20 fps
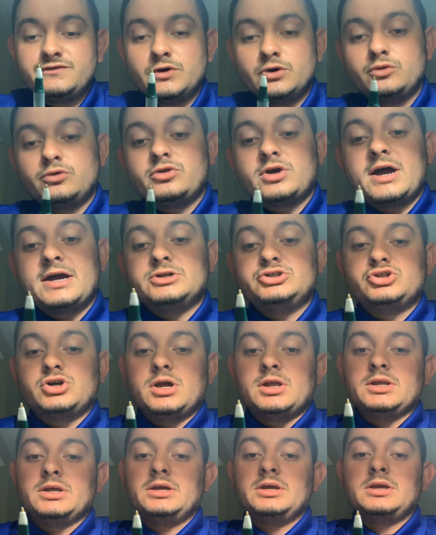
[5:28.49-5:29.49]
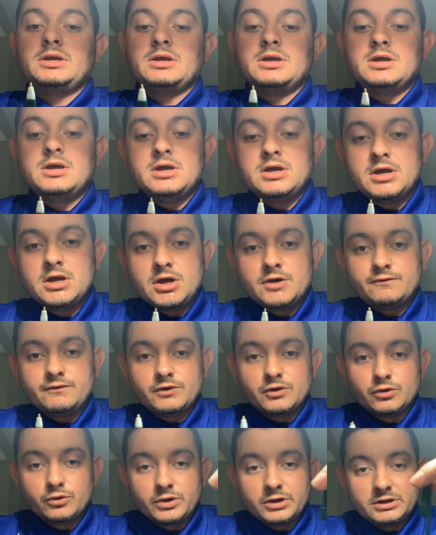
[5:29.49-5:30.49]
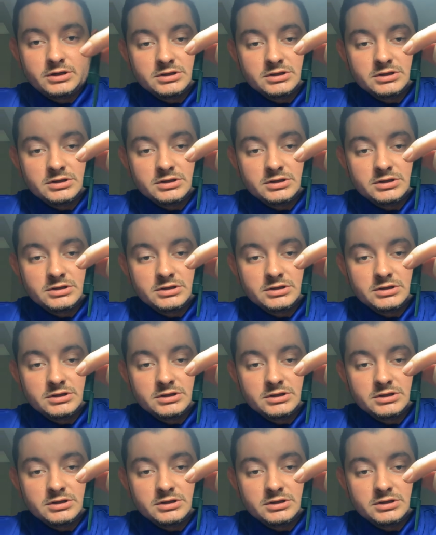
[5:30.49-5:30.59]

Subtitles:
filled with hydraulic fluid.